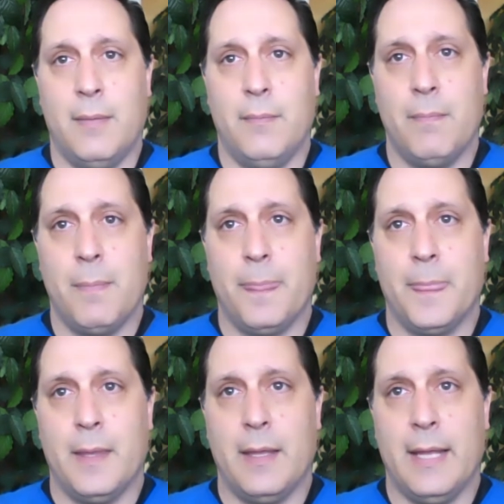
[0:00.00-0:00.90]
Um,
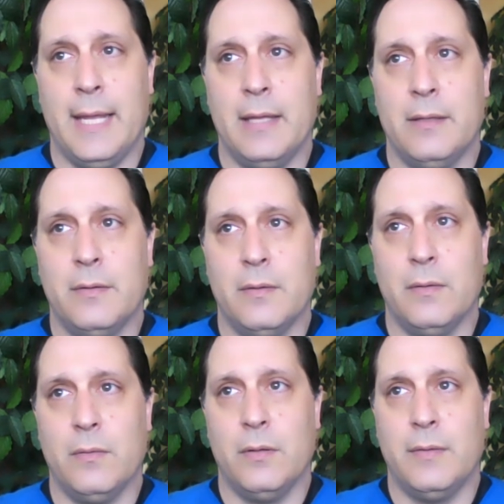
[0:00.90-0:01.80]
and
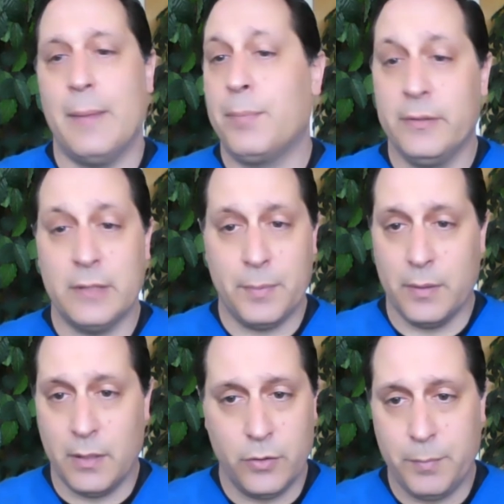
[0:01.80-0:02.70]
that brings up
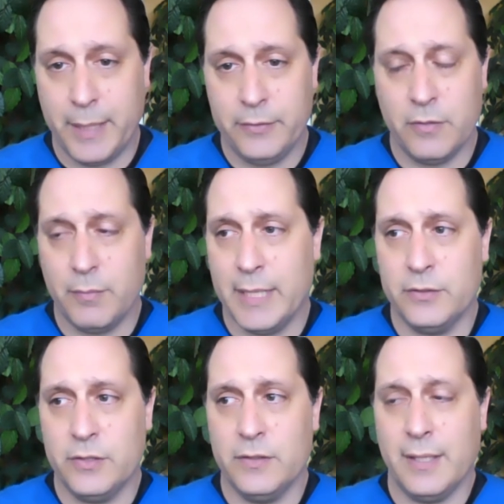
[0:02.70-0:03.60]
a, a good patient of mine.
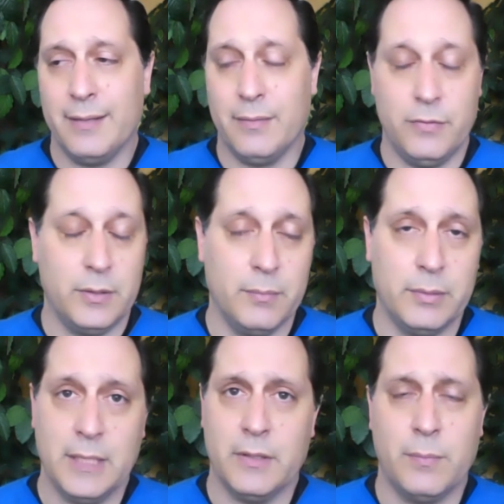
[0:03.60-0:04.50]
She's had, if you can
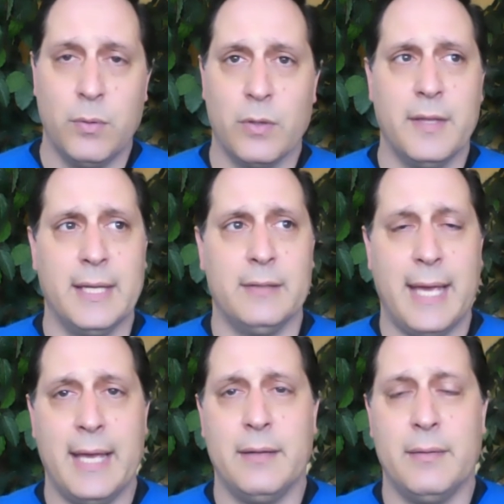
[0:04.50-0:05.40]
believe it, the poor thing has
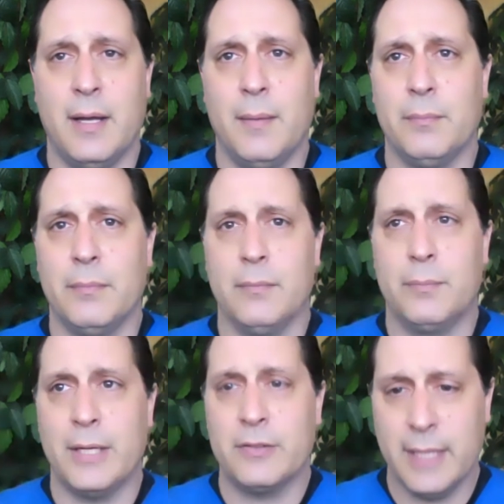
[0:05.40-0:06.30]
had um,
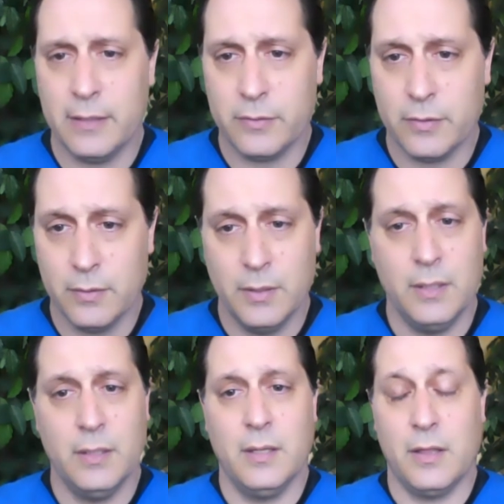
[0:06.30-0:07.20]
breast cancer
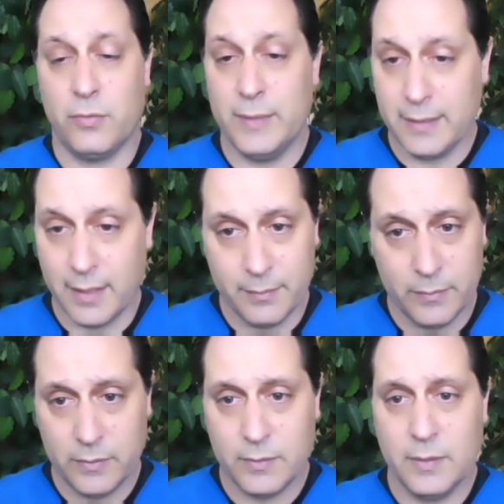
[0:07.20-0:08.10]
three
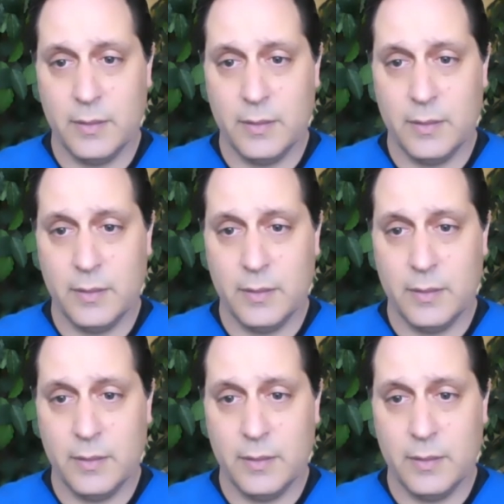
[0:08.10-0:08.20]
times.